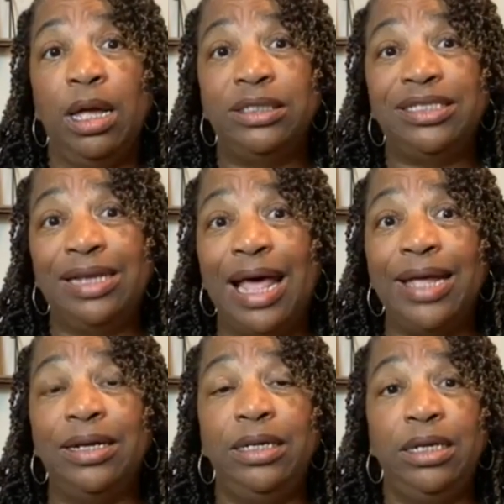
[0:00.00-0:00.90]

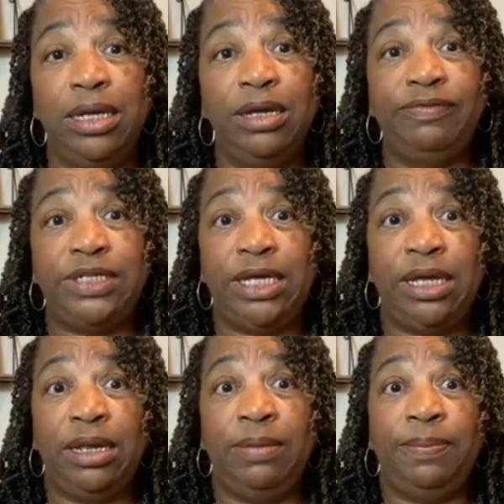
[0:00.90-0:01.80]
slightly lived
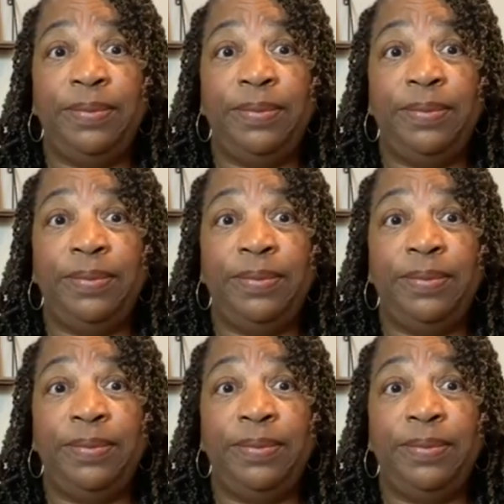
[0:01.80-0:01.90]
in,